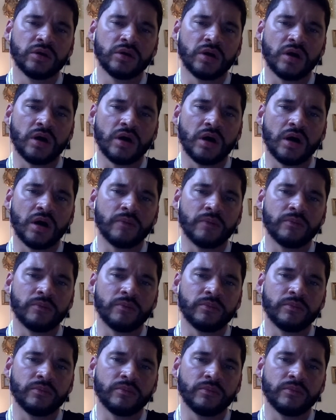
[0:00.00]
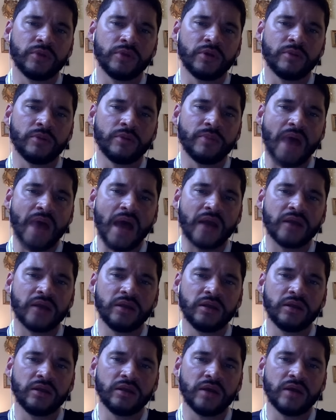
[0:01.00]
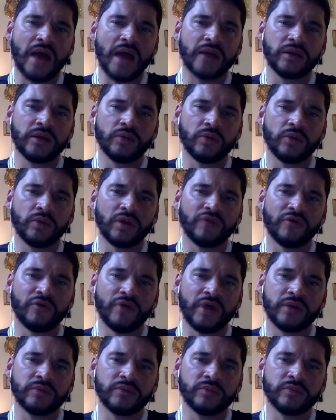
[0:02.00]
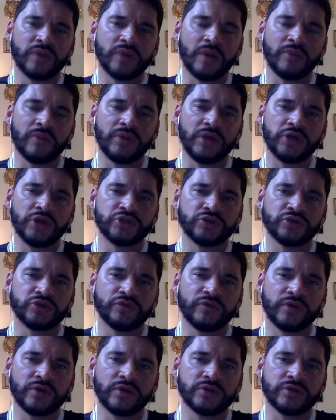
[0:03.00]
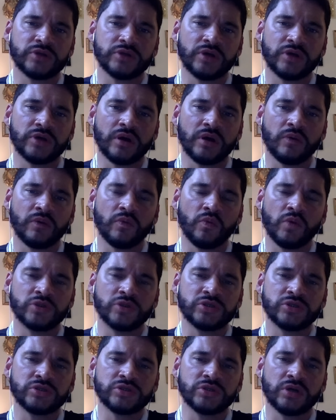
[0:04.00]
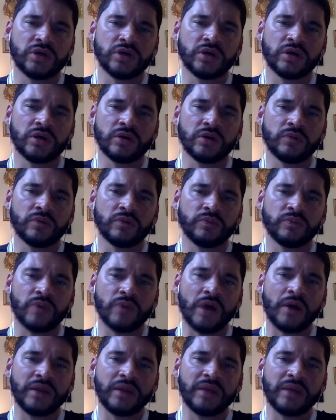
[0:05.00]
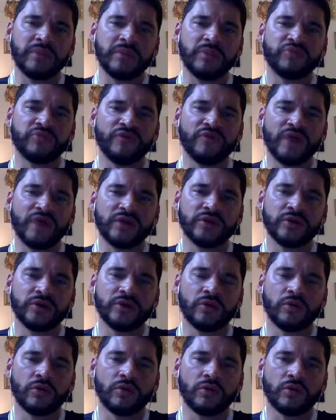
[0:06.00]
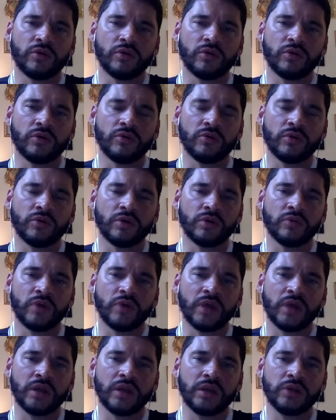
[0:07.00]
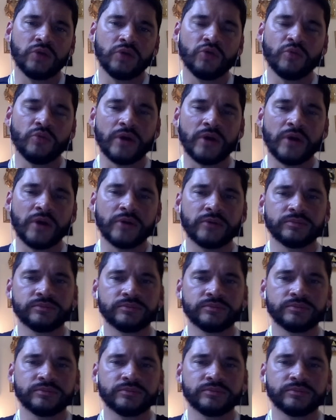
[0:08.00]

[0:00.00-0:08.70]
Acne, whatever, right? Combination of things. How can that be prevented or what can they do about it?